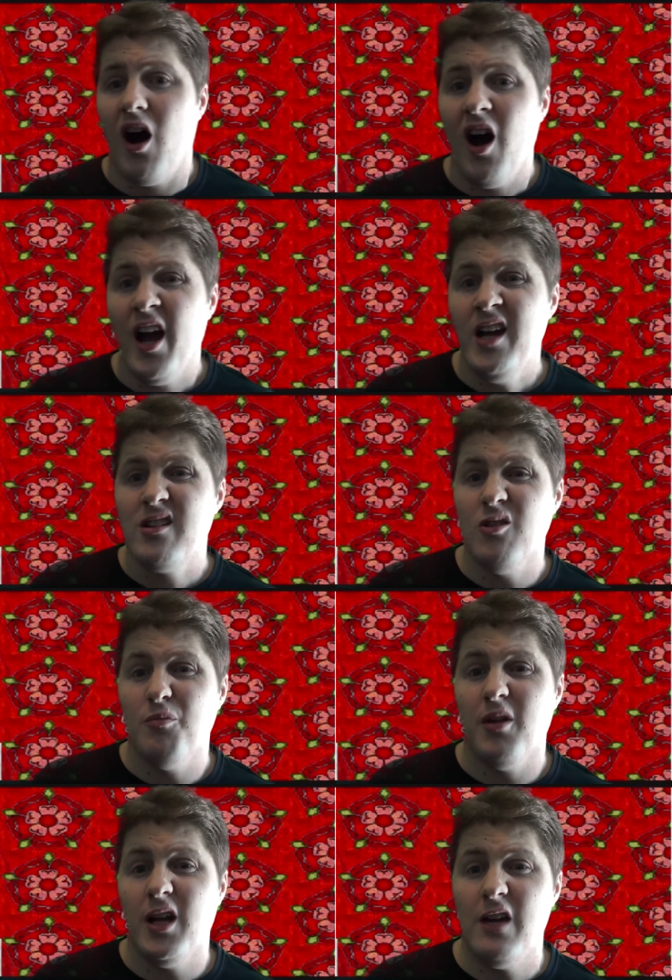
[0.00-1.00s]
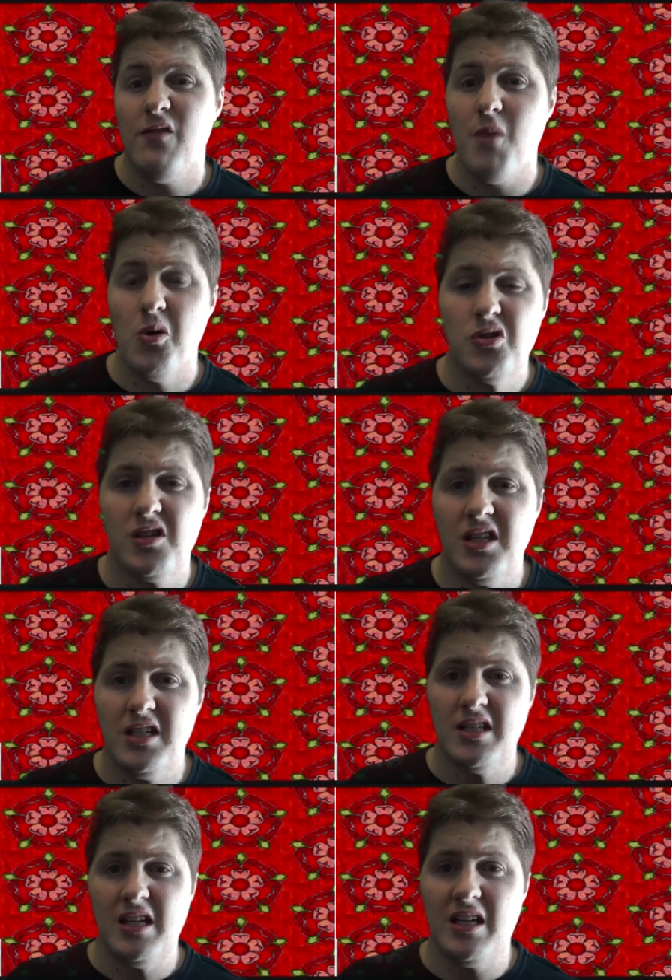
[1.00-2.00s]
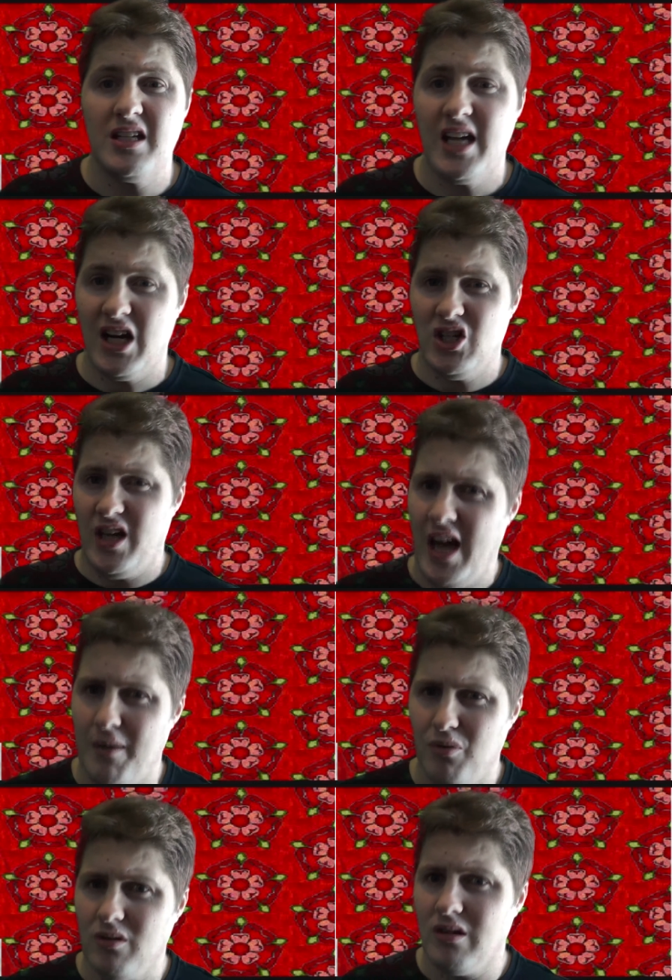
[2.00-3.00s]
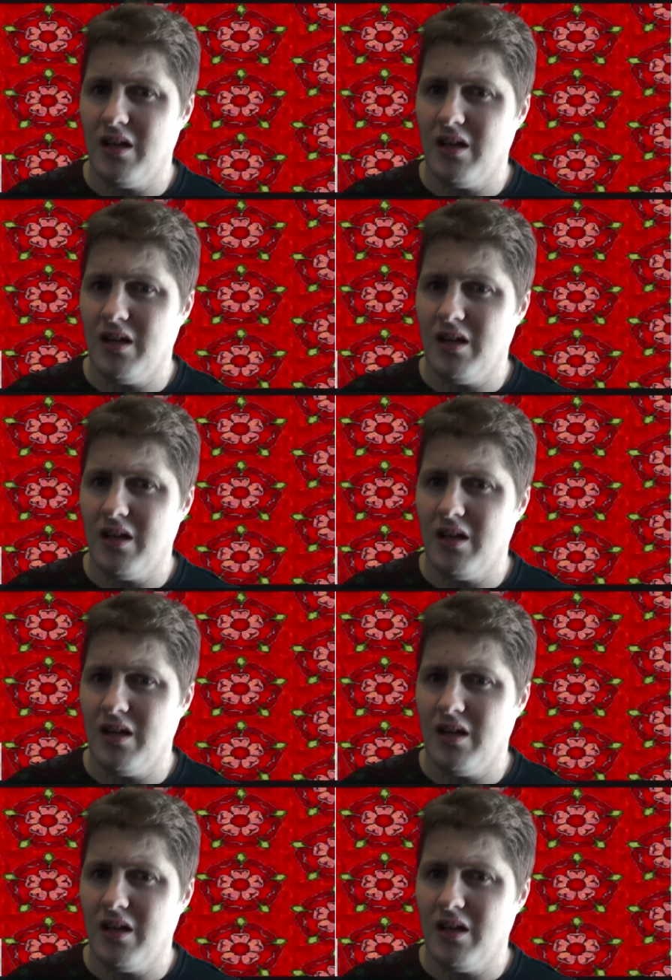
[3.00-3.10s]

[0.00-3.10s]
I don't believe most of these things actually happen.